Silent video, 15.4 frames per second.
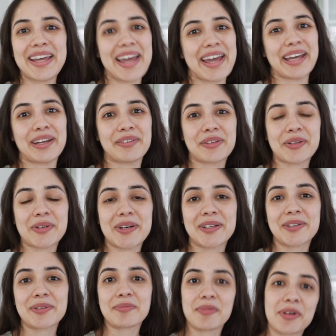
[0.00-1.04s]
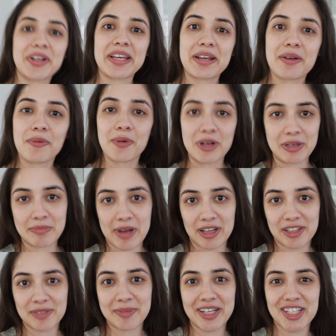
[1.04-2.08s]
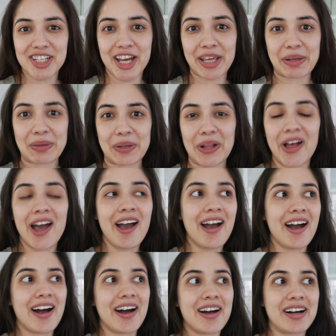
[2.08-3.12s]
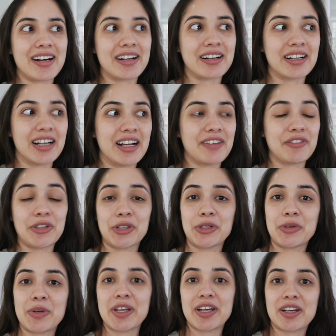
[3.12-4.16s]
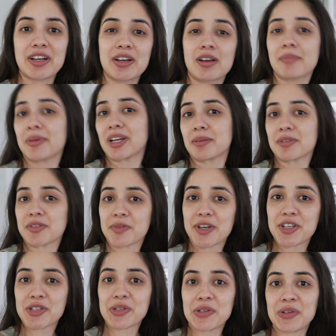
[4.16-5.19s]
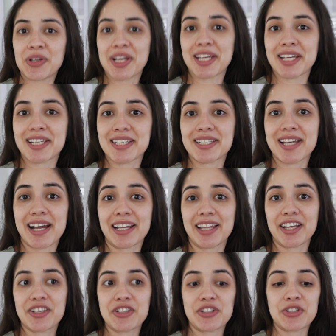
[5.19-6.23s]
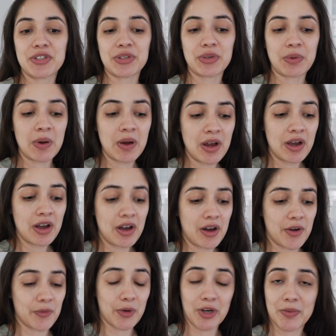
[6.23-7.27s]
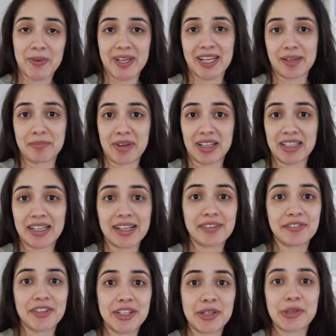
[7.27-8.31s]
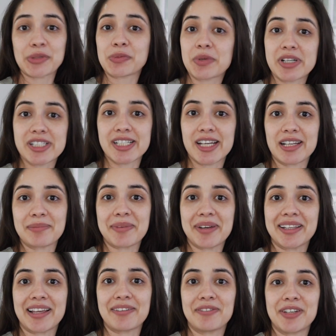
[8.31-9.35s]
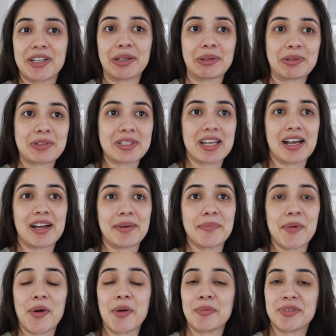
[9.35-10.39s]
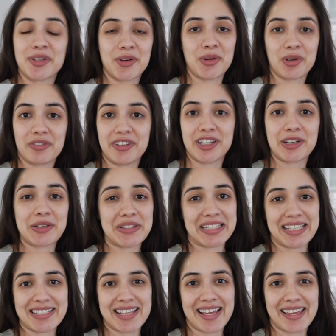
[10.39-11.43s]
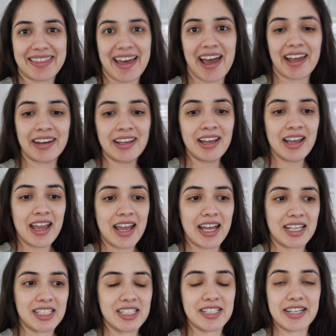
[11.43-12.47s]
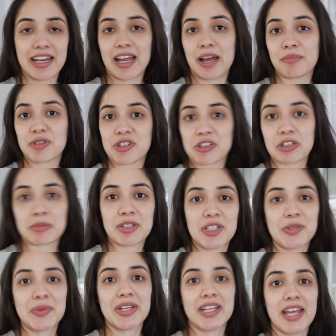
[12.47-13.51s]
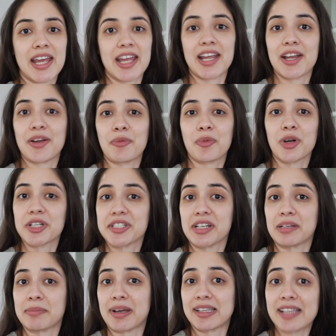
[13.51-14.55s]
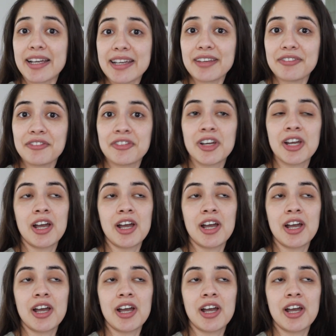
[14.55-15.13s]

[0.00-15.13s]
Hey everyone, good morning. Welcome back to my channel. If you're new here, my name is Rachel and I like to do work week in my life videos, work day in my life videos, home decor videos, things like that. And today I'm just going to be doing a work day in my life